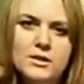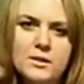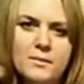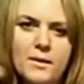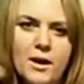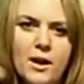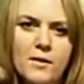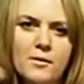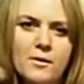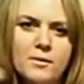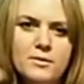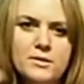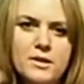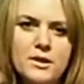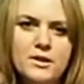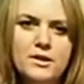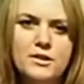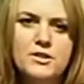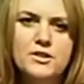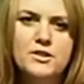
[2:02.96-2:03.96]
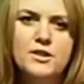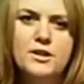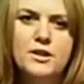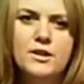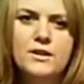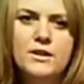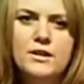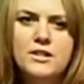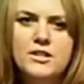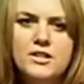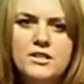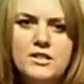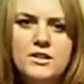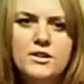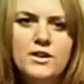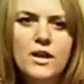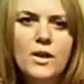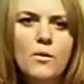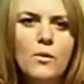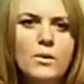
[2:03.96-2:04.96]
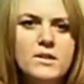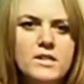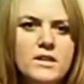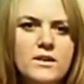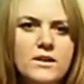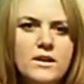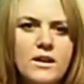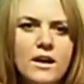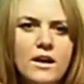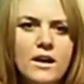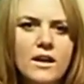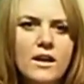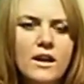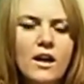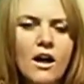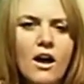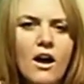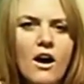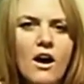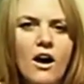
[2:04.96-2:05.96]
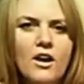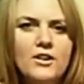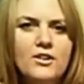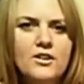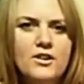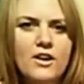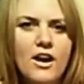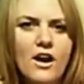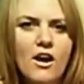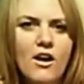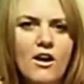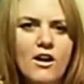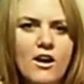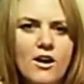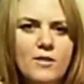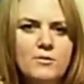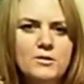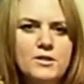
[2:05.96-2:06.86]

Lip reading: my arm up so I can show you. And she said, okay, what's going on your arm?